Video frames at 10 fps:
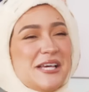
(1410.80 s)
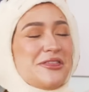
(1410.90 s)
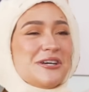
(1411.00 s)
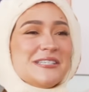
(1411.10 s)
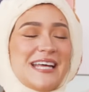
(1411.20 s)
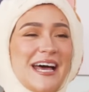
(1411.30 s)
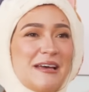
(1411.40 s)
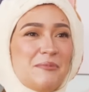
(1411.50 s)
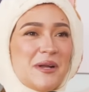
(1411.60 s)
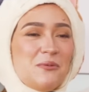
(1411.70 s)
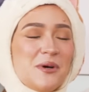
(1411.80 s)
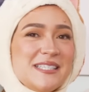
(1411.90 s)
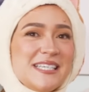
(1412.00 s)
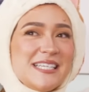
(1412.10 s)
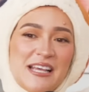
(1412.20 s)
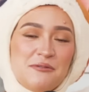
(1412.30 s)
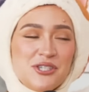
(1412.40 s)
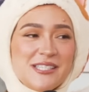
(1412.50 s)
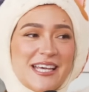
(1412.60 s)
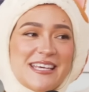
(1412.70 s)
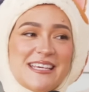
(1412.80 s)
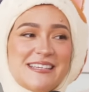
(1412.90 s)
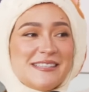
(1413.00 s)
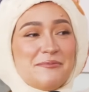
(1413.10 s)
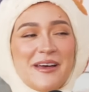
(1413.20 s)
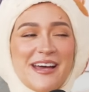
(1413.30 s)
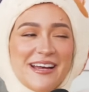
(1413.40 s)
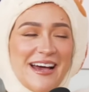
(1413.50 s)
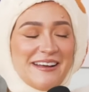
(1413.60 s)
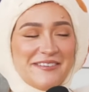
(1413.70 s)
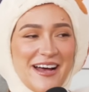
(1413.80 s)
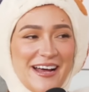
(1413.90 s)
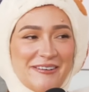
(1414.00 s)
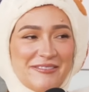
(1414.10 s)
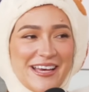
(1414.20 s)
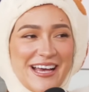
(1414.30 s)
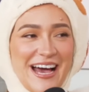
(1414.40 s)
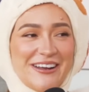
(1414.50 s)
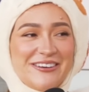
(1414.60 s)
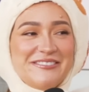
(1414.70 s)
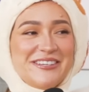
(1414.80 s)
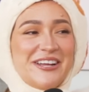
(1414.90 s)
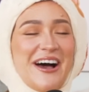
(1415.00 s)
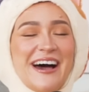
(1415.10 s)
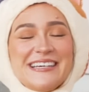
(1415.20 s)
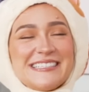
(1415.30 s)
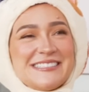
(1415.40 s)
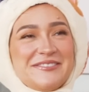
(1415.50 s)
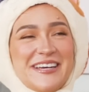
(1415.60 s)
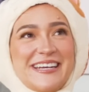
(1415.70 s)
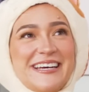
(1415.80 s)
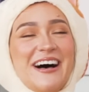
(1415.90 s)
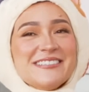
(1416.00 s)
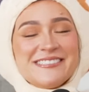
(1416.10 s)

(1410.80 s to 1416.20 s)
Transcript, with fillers: a thirst edit, but it wasn't, it was just like, he's the man kind of vibe. Okay. Like, I don't even know how to explain it. I'll